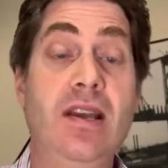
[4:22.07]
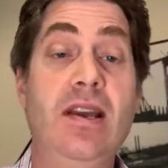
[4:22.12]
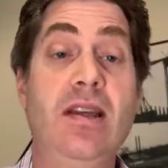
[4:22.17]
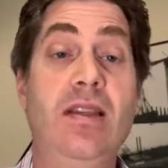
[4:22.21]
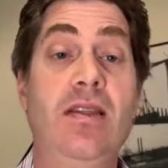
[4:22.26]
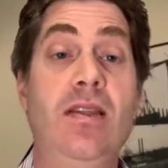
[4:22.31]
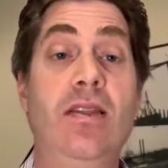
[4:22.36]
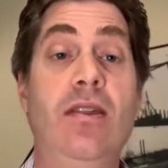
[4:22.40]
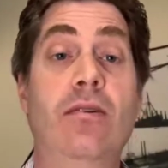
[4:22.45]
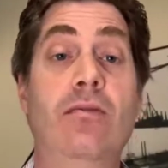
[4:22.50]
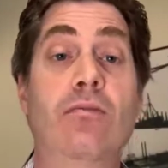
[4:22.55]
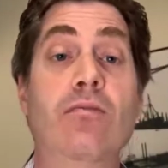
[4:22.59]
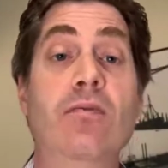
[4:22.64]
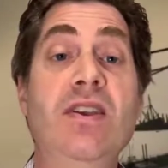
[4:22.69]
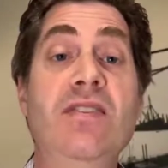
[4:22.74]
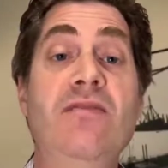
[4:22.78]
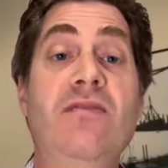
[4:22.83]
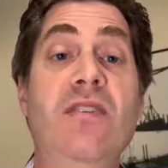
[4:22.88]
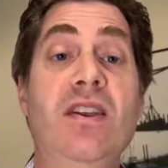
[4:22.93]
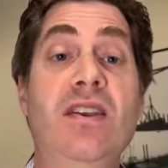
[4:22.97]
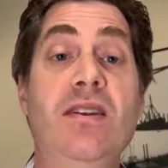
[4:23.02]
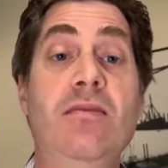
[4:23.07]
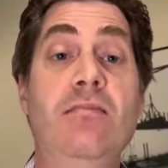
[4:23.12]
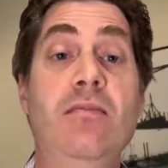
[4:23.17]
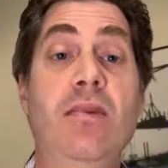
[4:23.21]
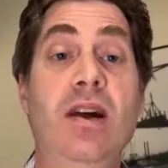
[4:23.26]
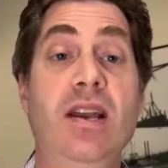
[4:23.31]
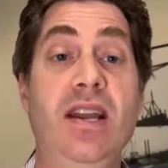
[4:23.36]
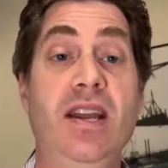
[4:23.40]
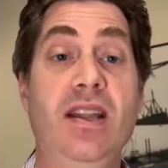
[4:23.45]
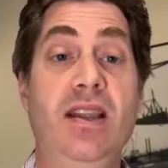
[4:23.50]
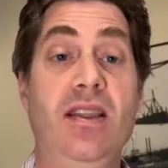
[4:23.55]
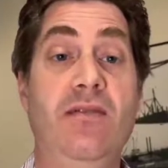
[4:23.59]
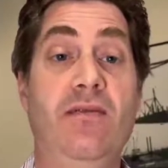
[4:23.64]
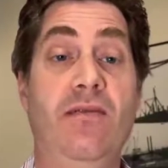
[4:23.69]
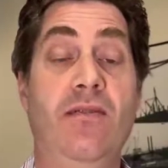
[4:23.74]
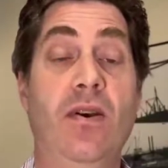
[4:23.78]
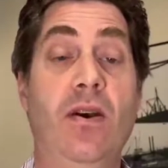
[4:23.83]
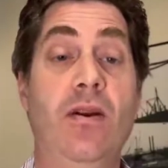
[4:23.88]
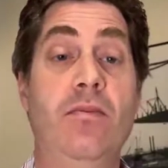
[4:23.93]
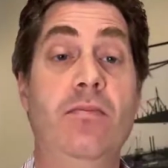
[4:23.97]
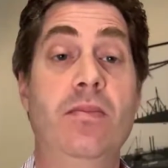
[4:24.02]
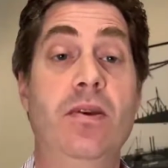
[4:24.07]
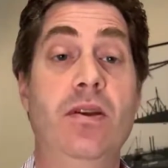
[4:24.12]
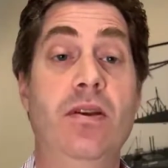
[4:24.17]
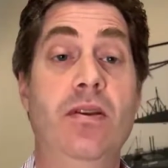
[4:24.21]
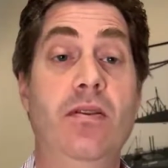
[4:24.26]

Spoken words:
the refunded money from